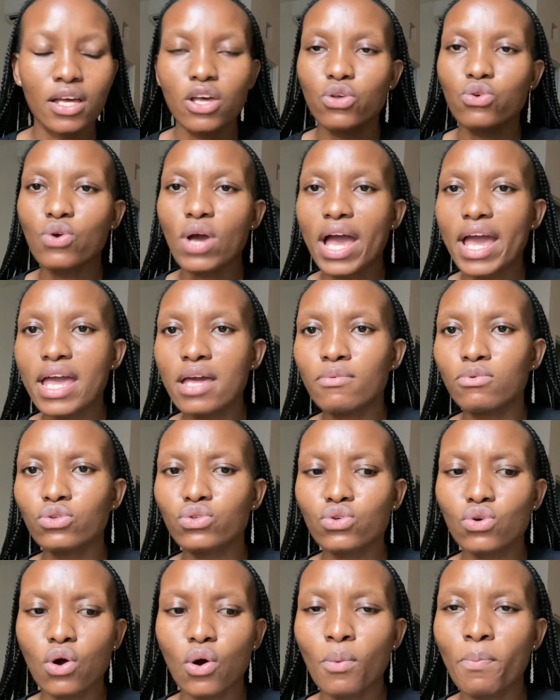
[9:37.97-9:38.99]
You are able
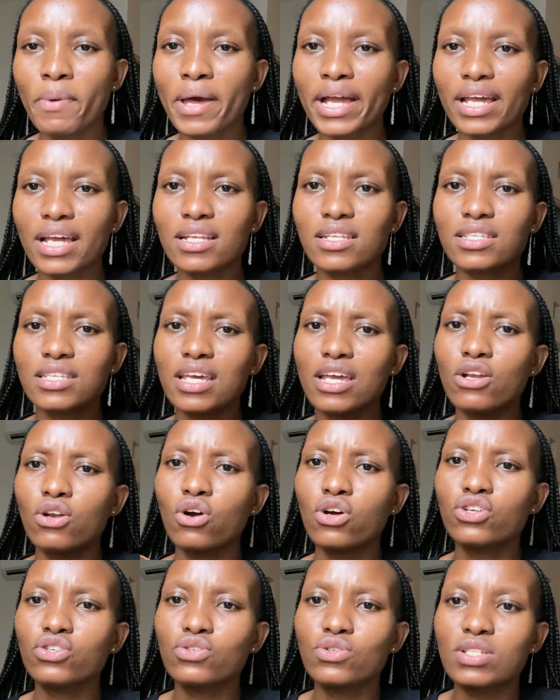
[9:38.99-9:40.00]
to go back and say,
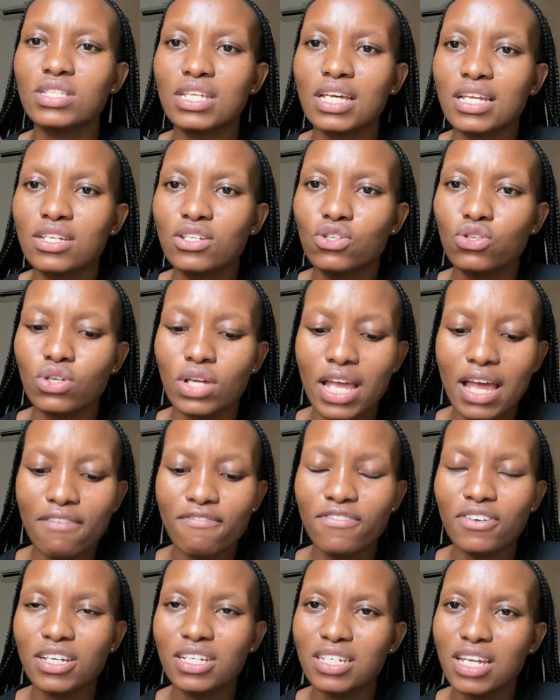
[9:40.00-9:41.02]
Lord, you said
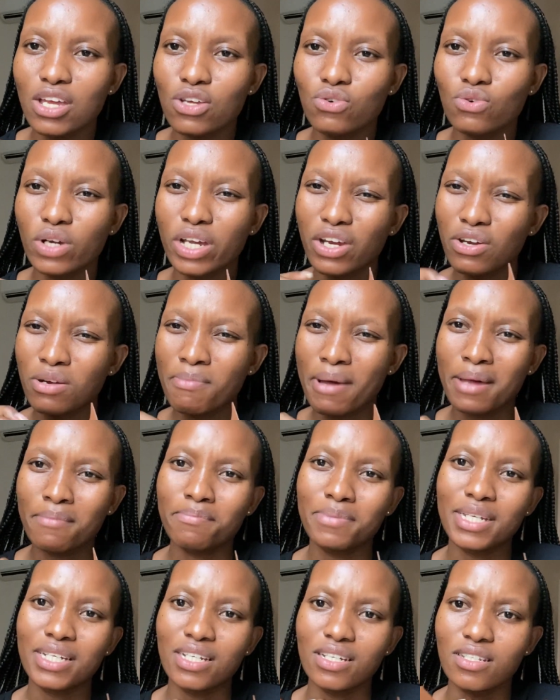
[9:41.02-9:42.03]
every day you carry my
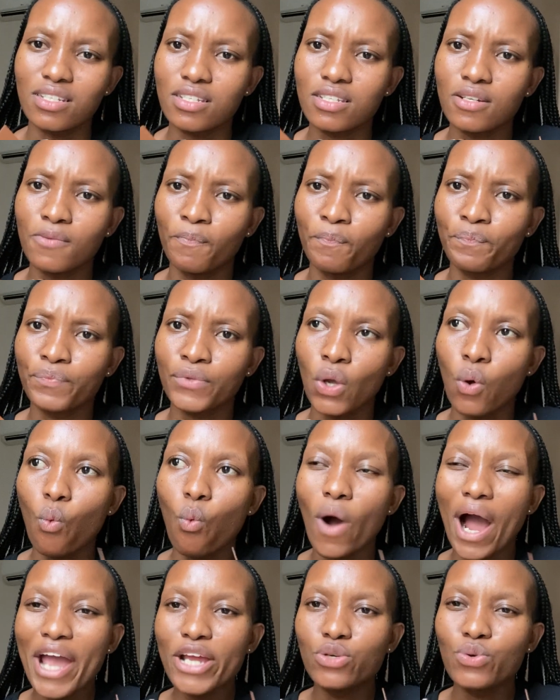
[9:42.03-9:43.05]
burdens.
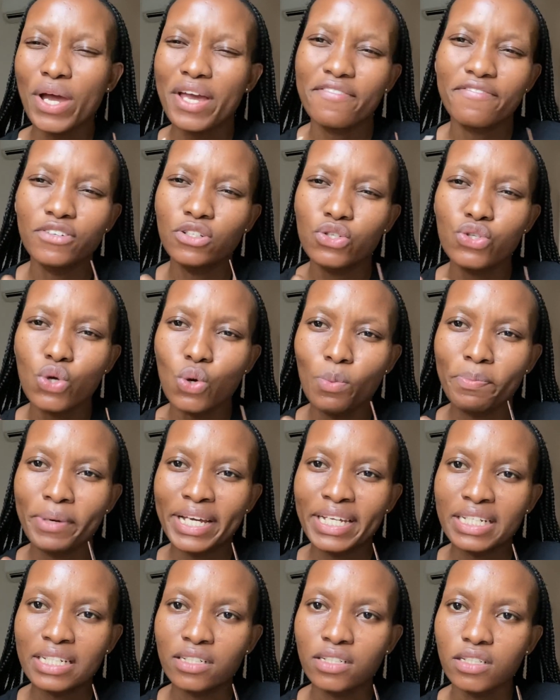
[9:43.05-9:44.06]
Why do I feel so
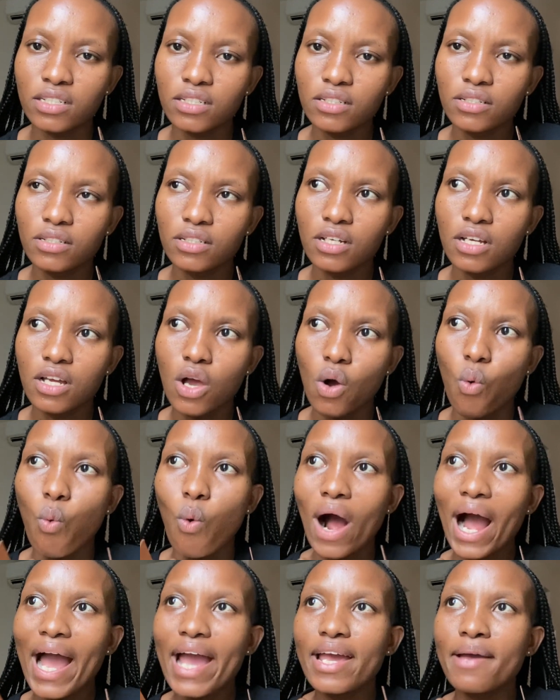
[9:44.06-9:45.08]
burdened?
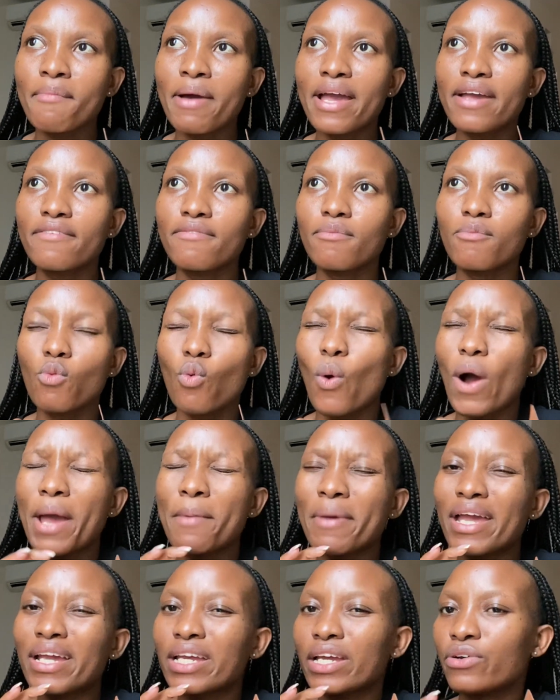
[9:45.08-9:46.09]
Why am
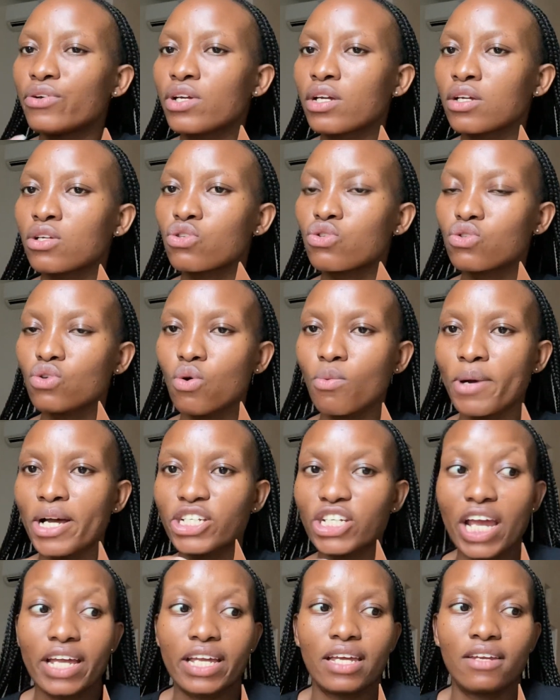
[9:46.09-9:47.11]
I carrying so much?
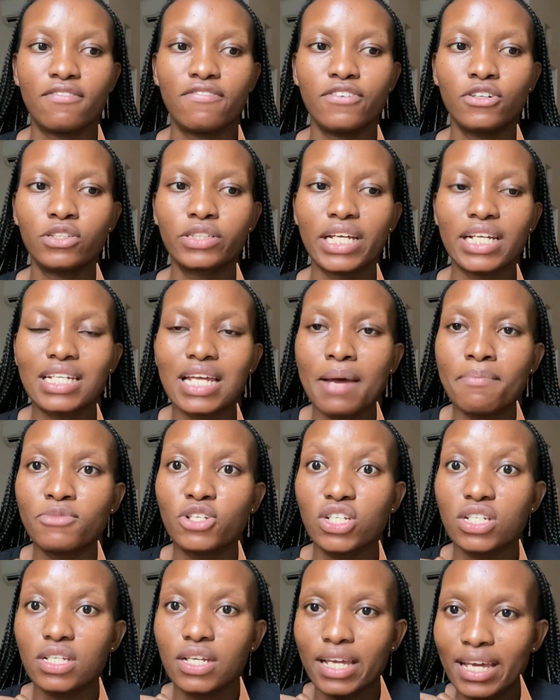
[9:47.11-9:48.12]
I can feel that I'm
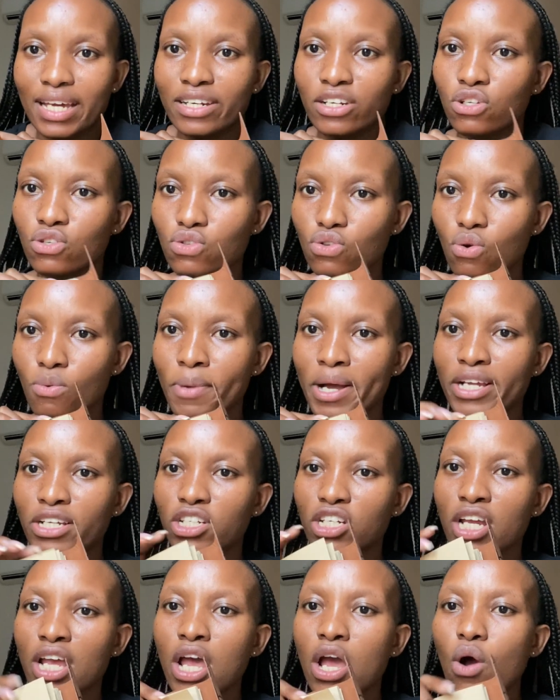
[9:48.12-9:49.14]
just carrying so
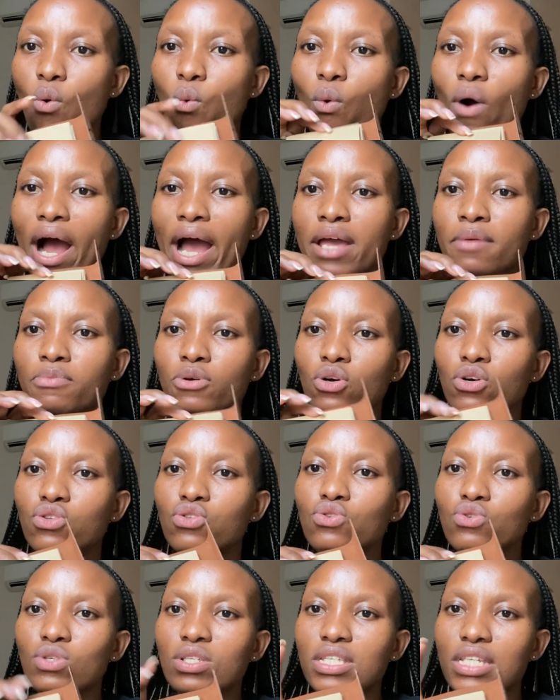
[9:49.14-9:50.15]
much. Why? Because
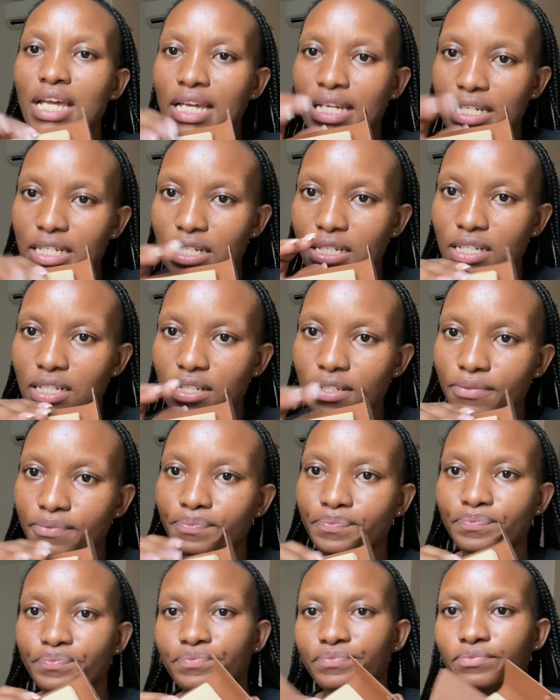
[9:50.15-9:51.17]
you said.
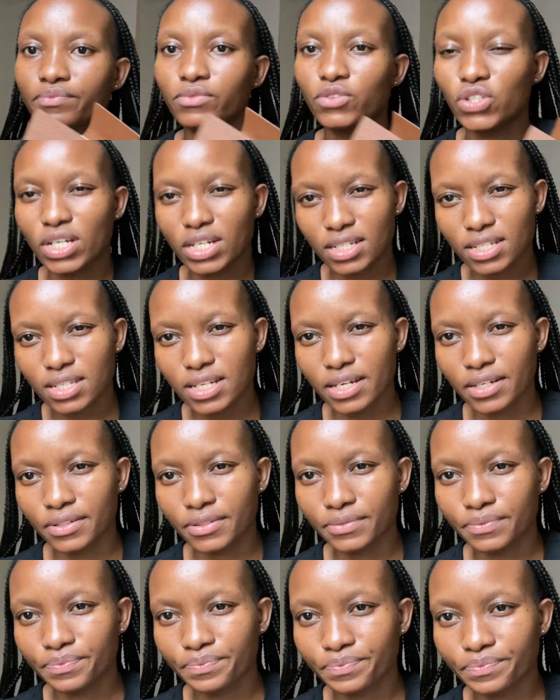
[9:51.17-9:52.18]
Do you understand?
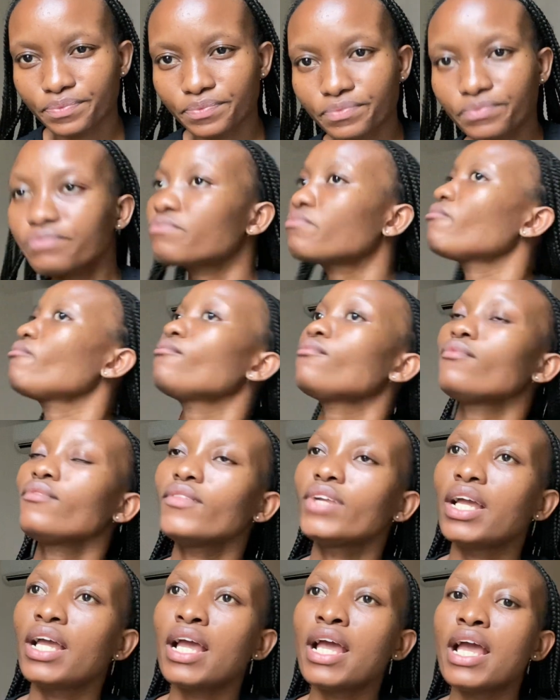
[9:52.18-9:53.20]

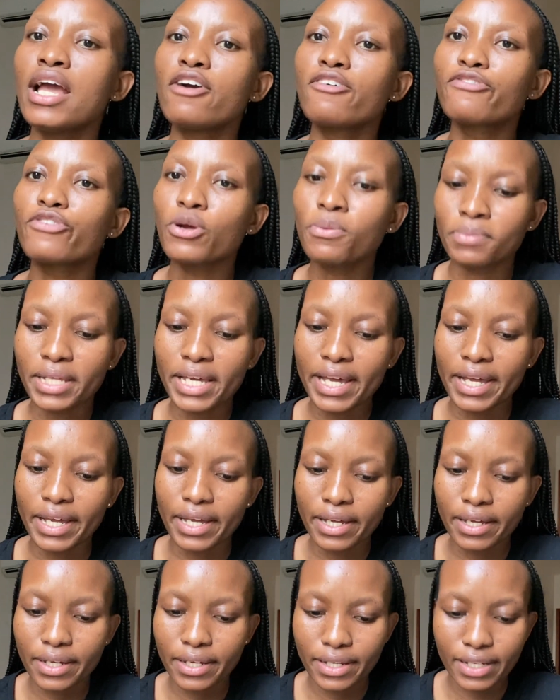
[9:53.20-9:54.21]
From
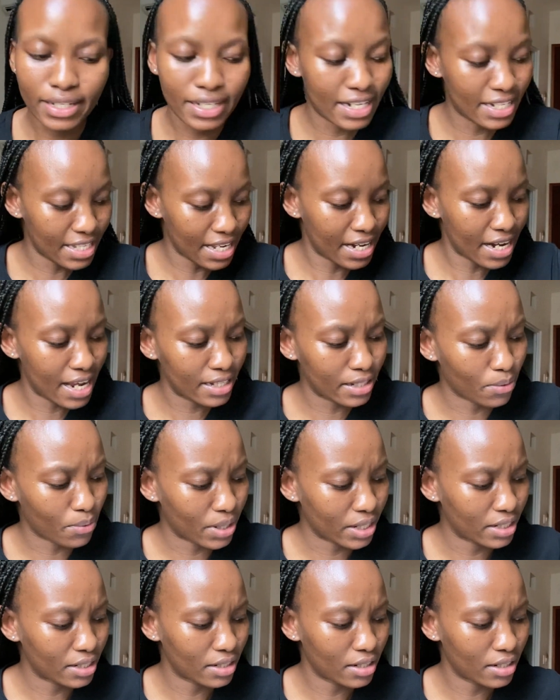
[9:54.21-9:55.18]
there's another one.